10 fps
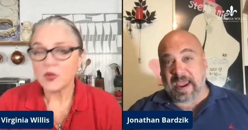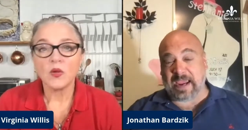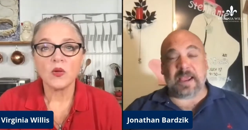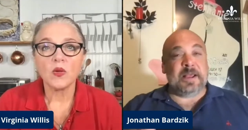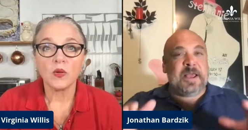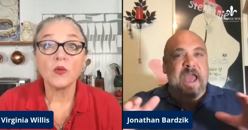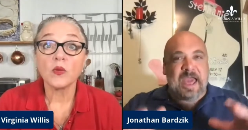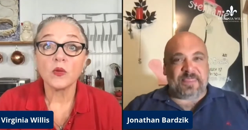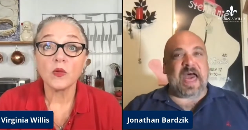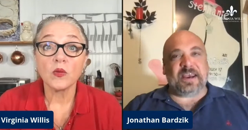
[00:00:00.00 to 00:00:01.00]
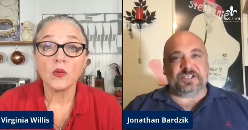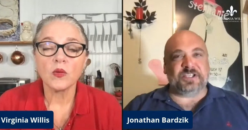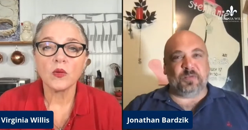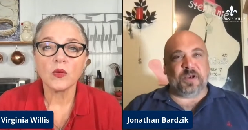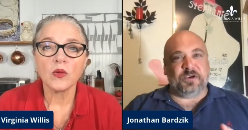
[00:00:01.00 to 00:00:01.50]
Speaker 1: way, and that
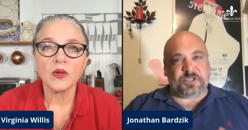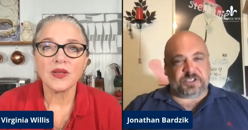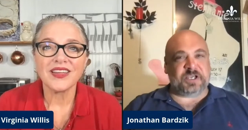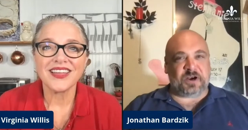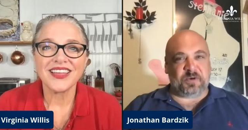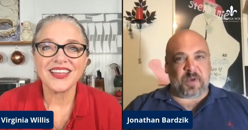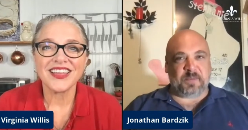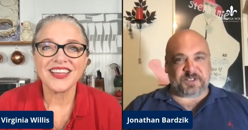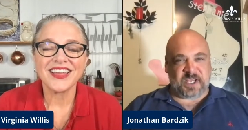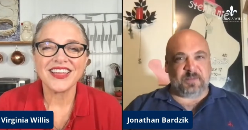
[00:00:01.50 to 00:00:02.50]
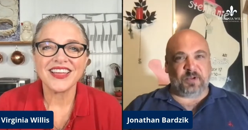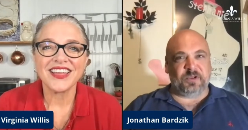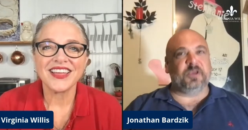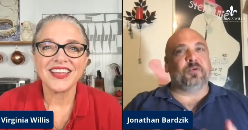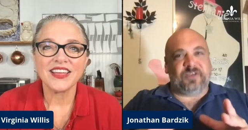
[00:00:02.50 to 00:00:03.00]
is that when you sit down at your mom's
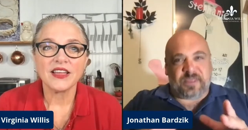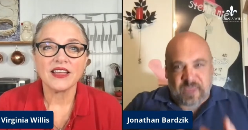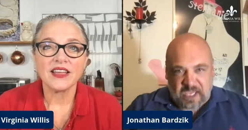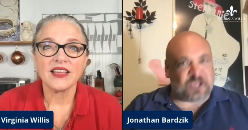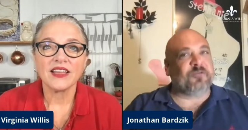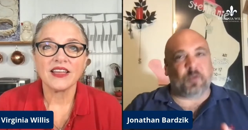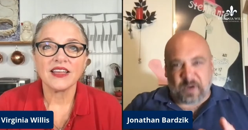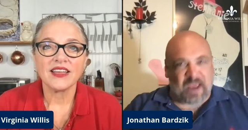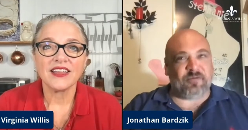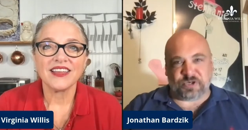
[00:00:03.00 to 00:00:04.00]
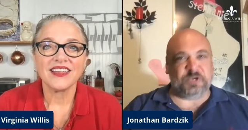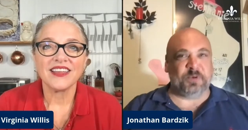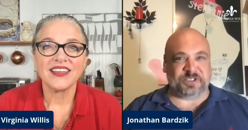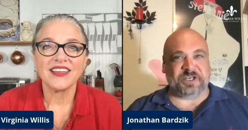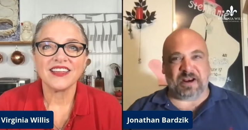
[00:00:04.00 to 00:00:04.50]
table, you will say thank you for whatever
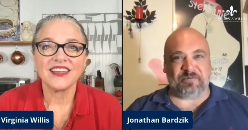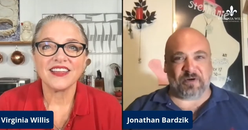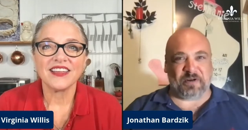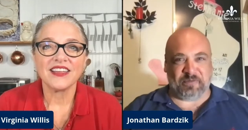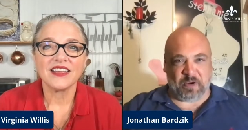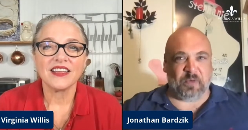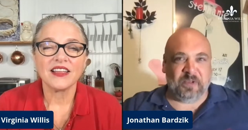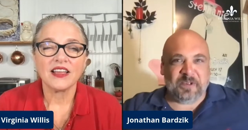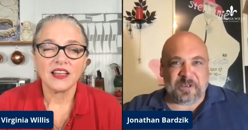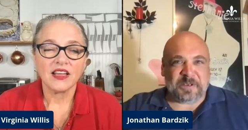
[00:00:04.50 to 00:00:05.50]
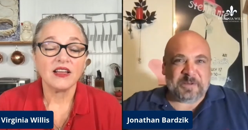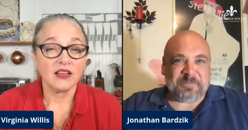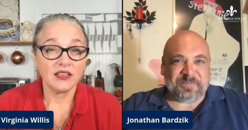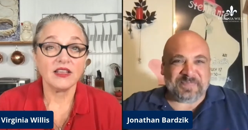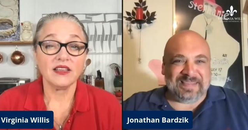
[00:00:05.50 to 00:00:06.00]
she puts down in front of you.
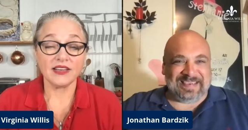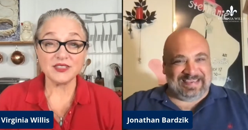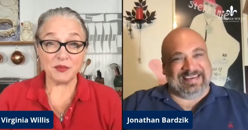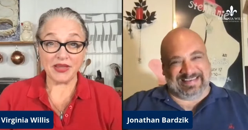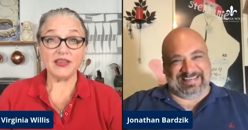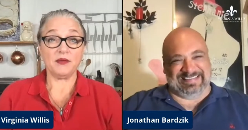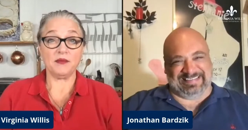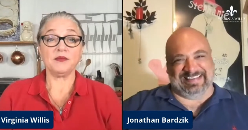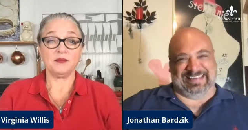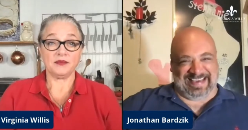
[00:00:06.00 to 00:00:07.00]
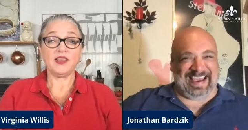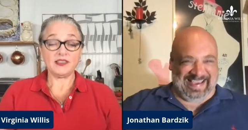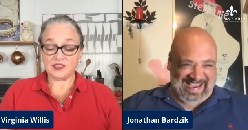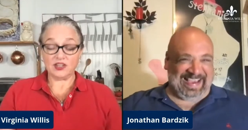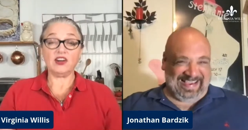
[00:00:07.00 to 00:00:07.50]
Speaker 2: Yes, ma'am.
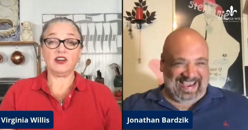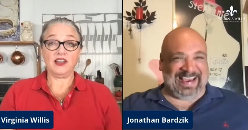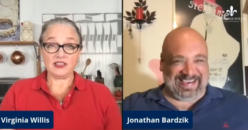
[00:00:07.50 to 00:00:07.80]
sure,